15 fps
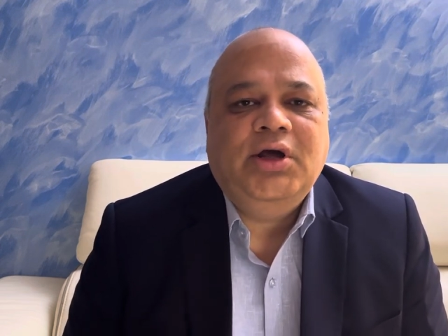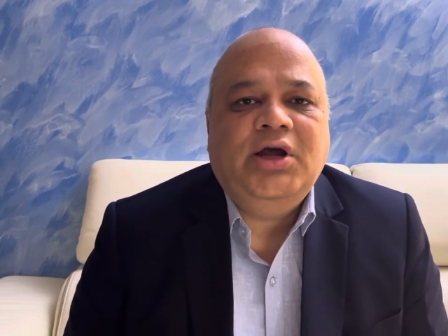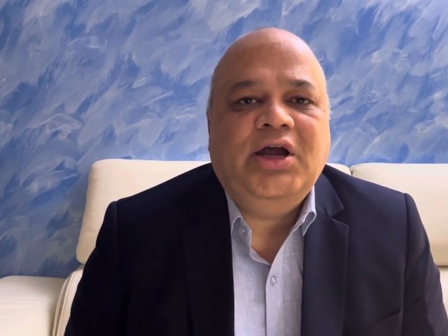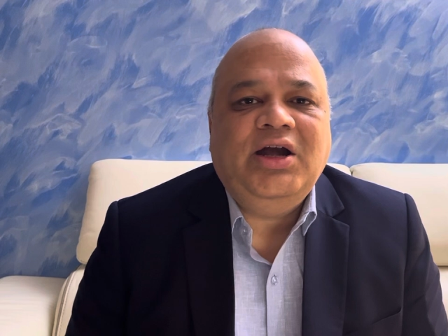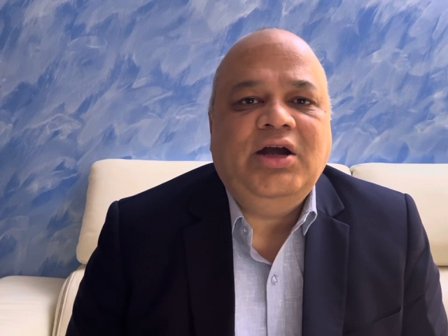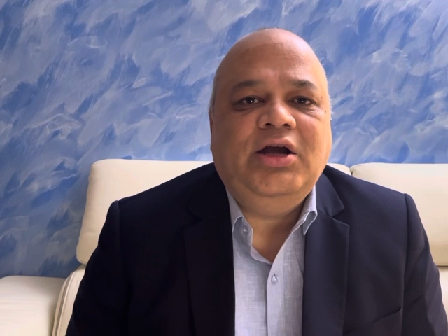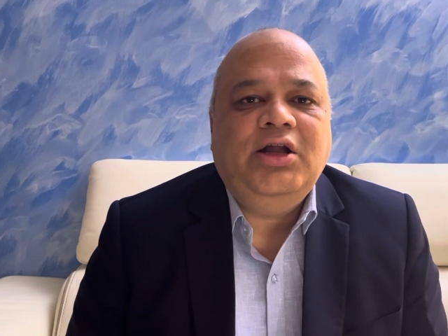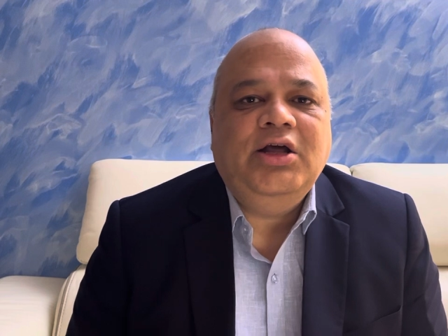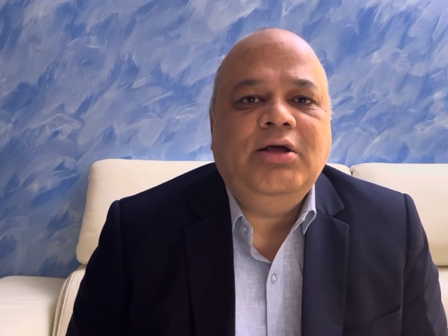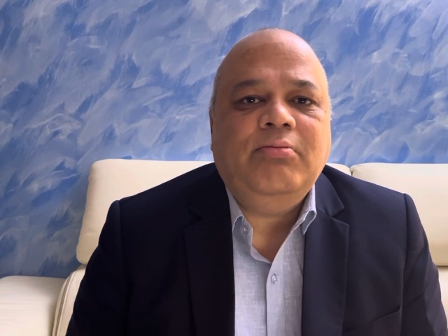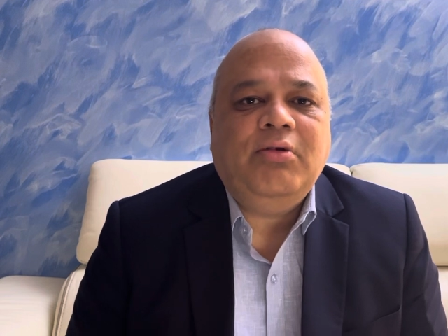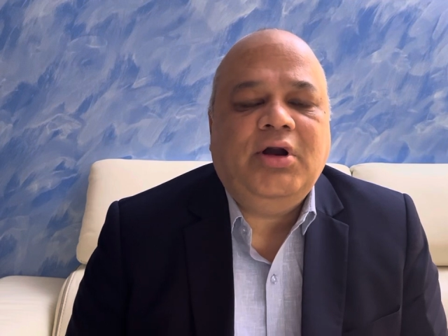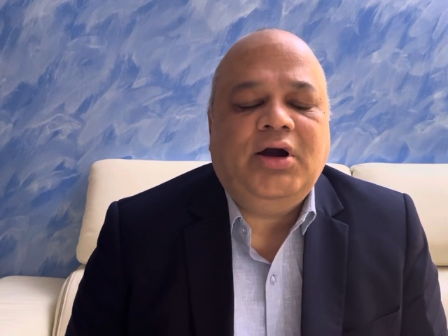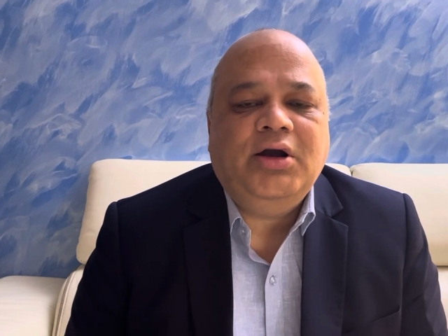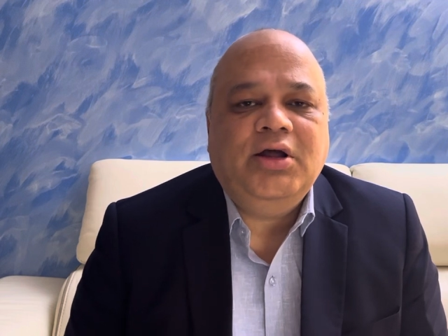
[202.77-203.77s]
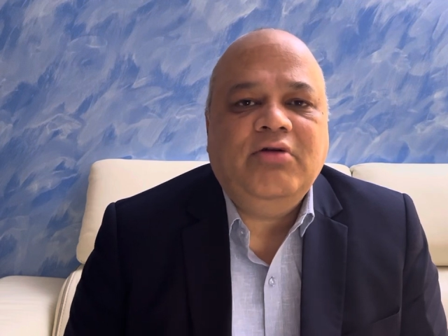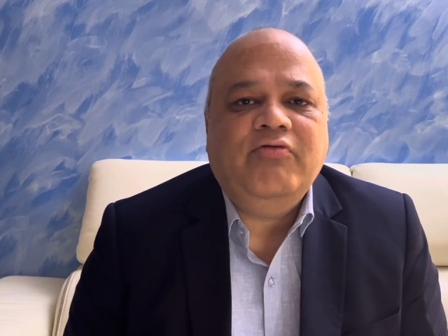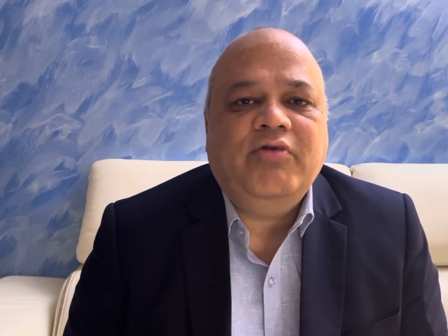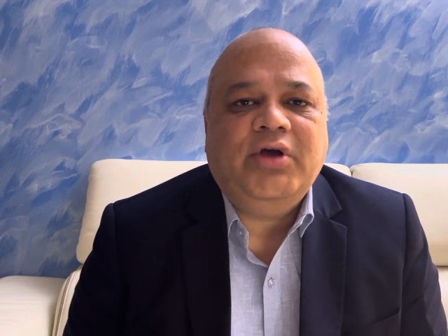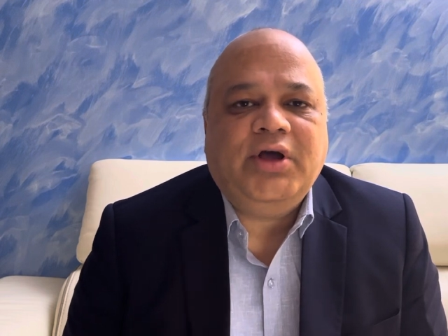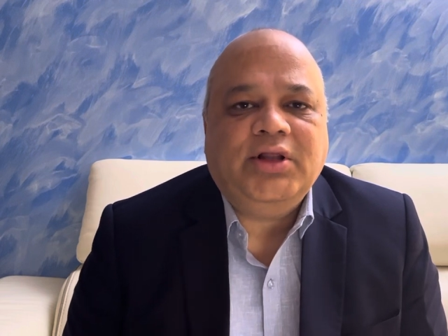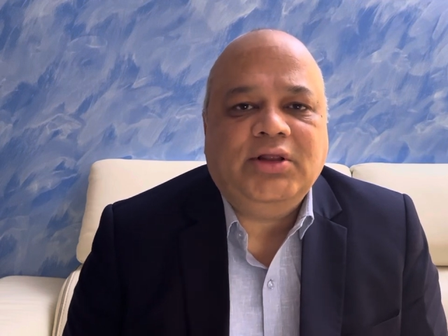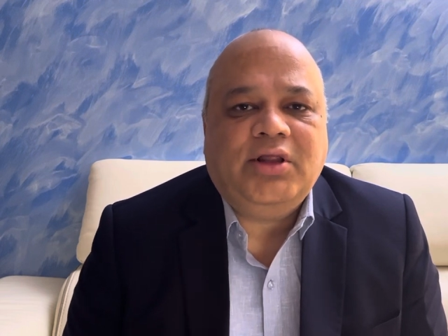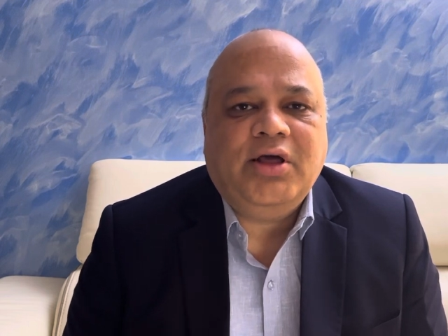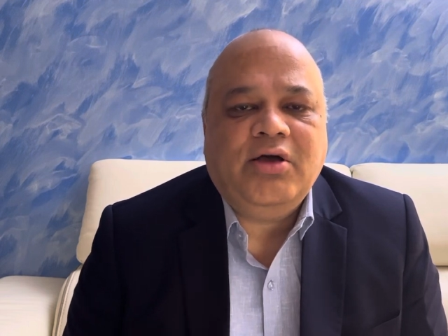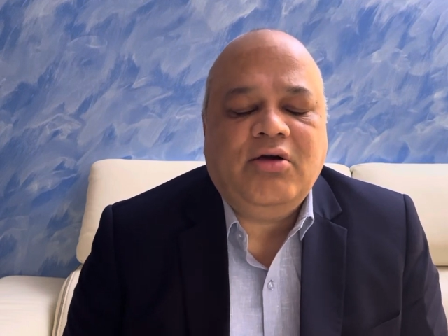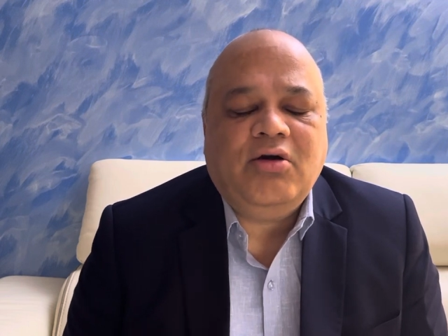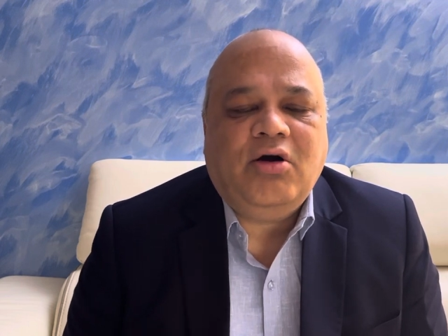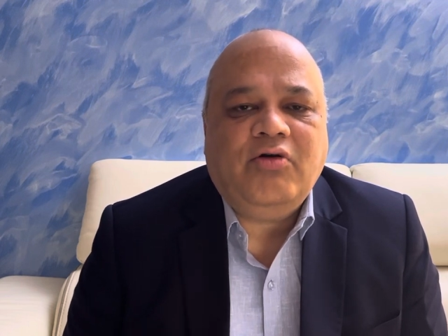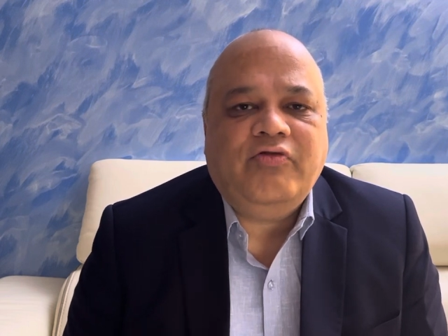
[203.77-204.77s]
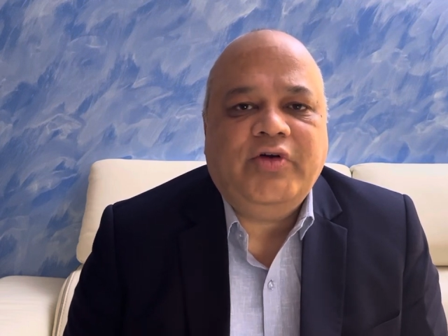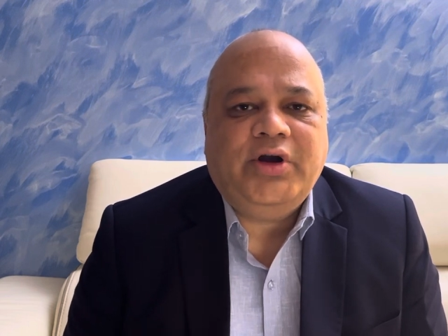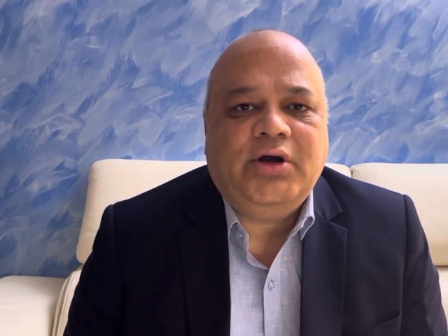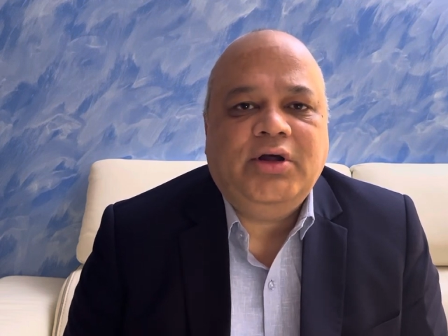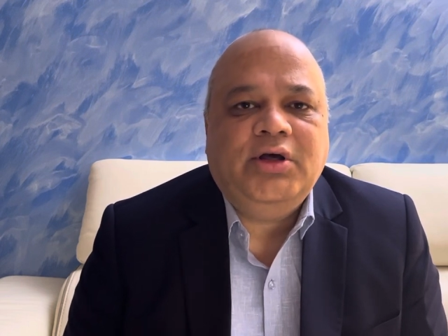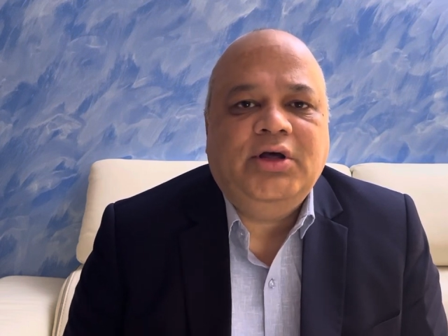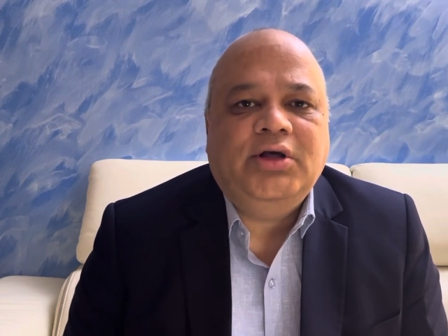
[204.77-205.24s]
In deep learning, we can think of it,